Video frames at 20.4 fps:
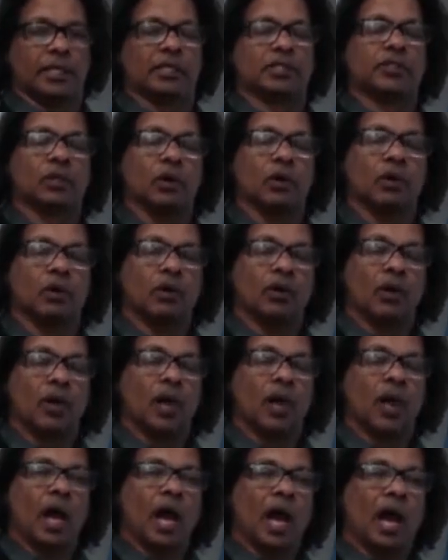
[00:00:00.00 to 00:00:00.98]
So
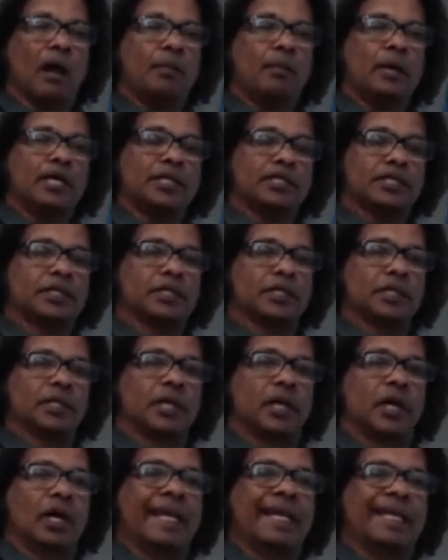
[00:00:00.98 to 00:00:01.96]
how much
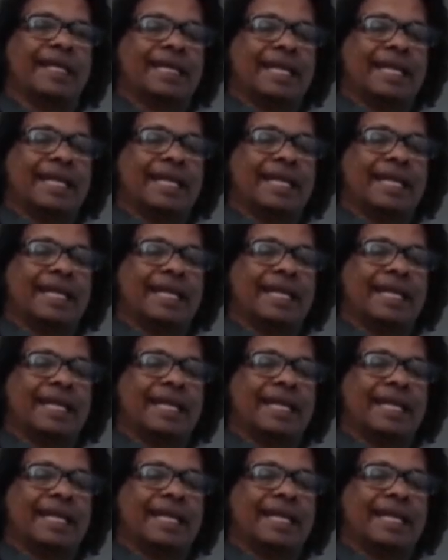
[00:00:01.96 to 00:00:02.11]
it